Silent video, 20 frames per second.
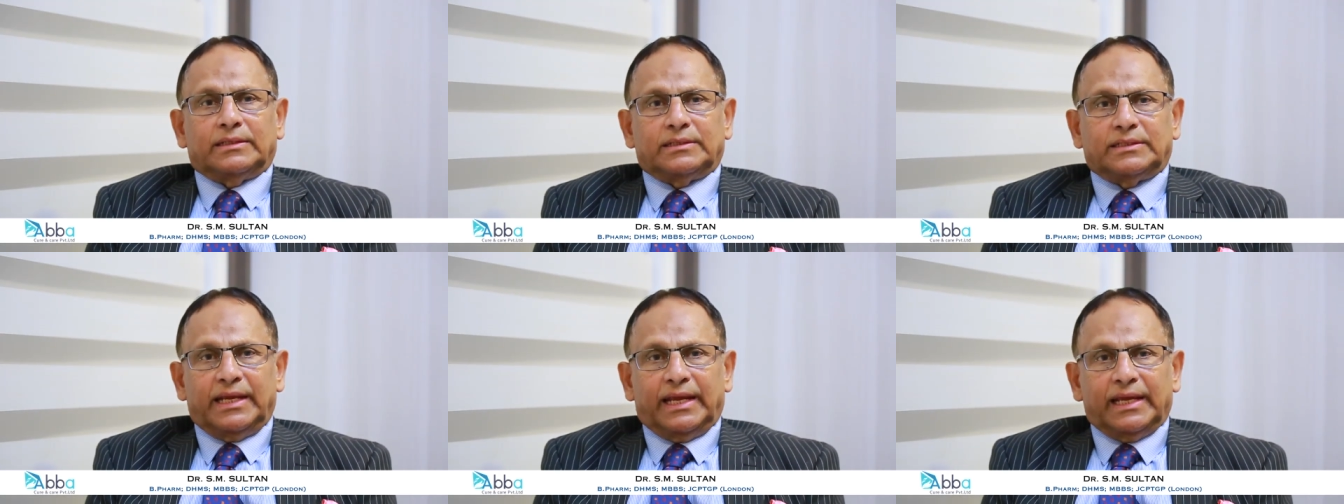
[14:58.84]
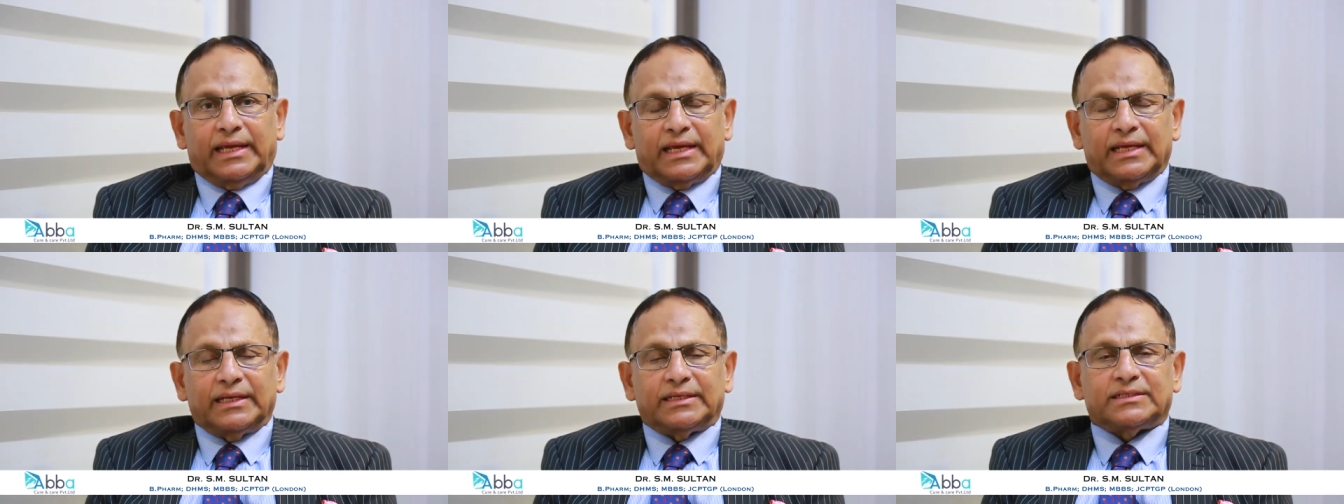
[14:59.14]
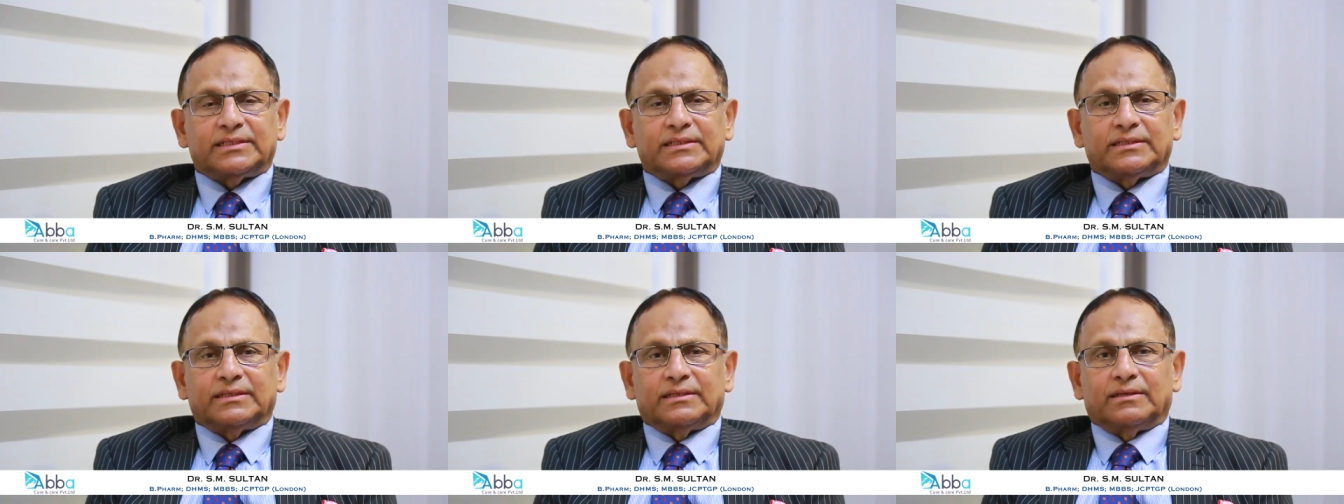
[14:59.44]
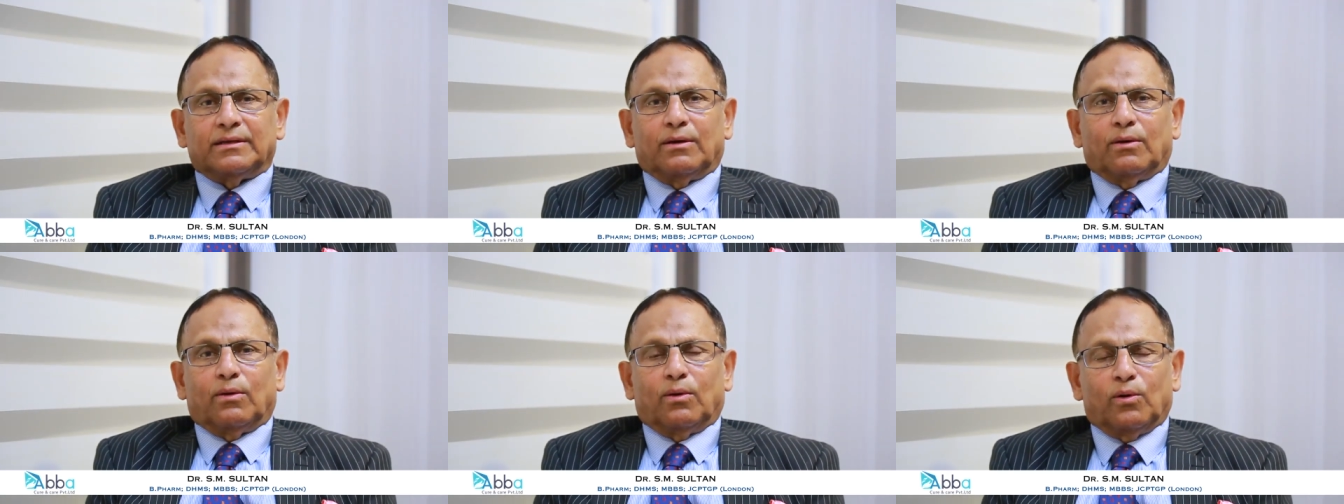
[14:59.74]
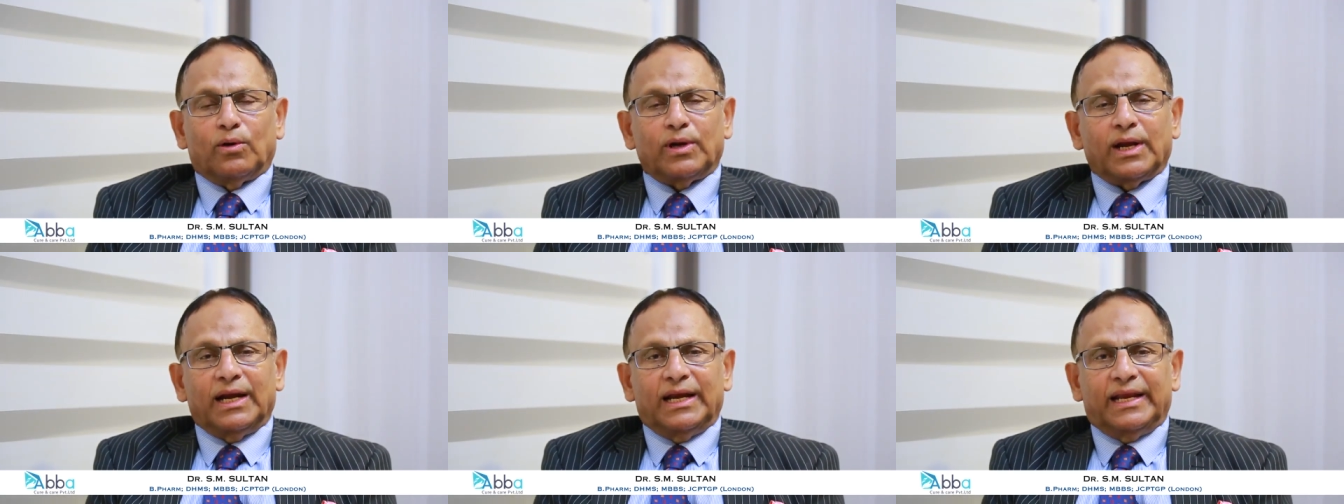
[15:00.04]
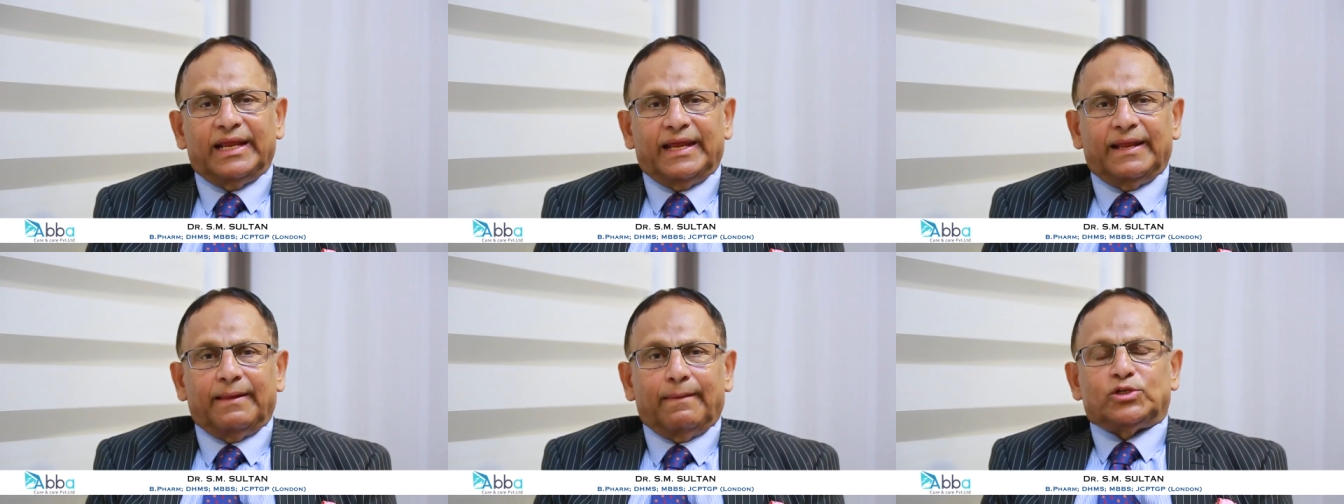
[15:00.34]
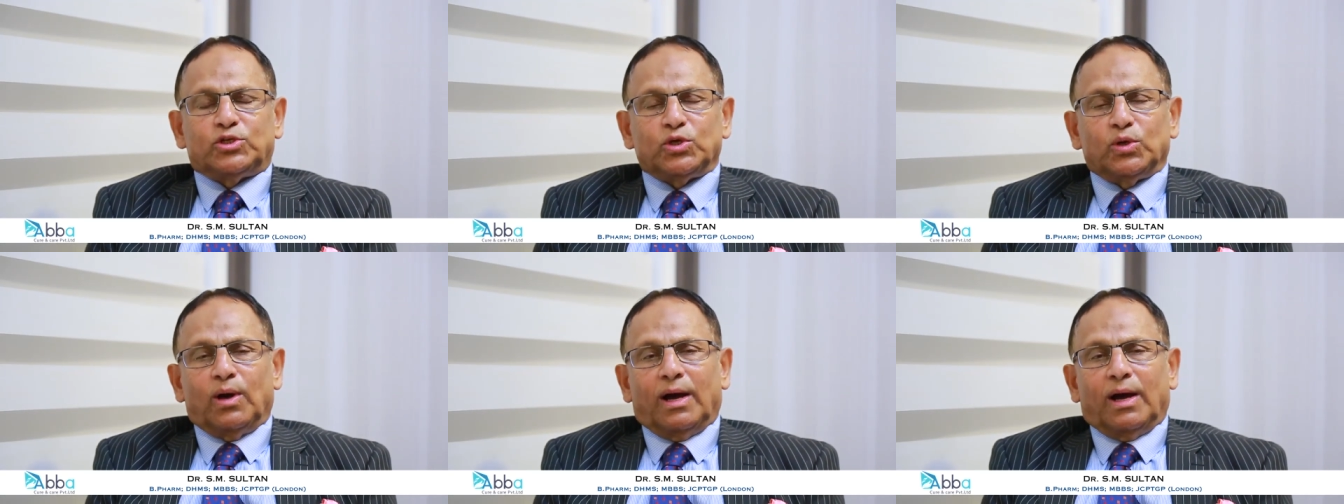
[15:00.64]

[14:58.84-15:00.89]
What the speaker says: take it orally 2